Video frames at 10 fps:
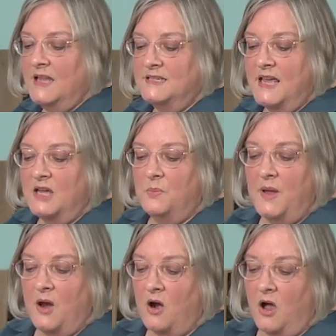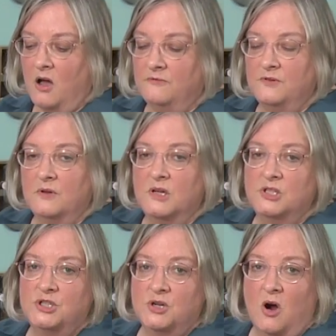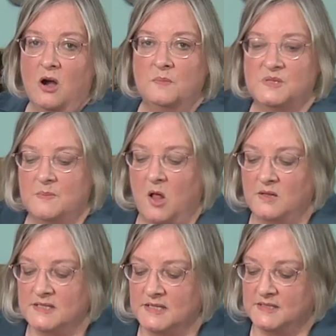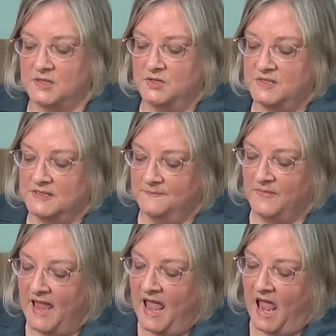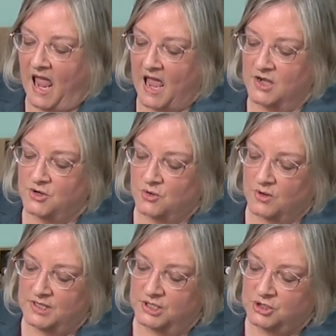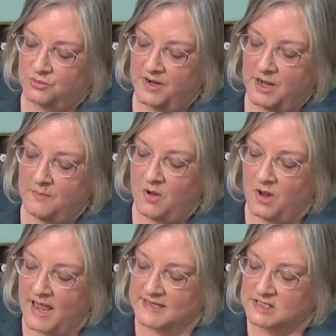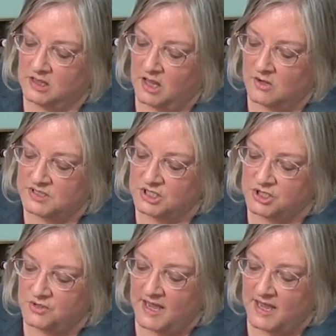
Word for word: Take a pair of sharp, small scissors, and you're going to trim as close as you